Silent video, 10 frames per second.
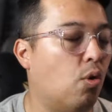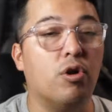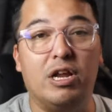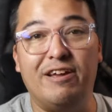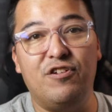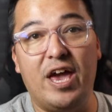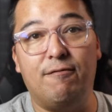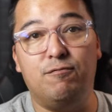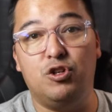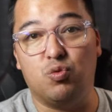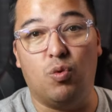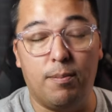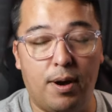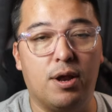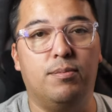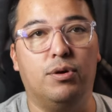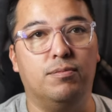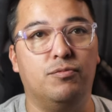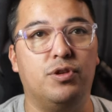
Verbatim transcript: or if you have just one bottom bolt.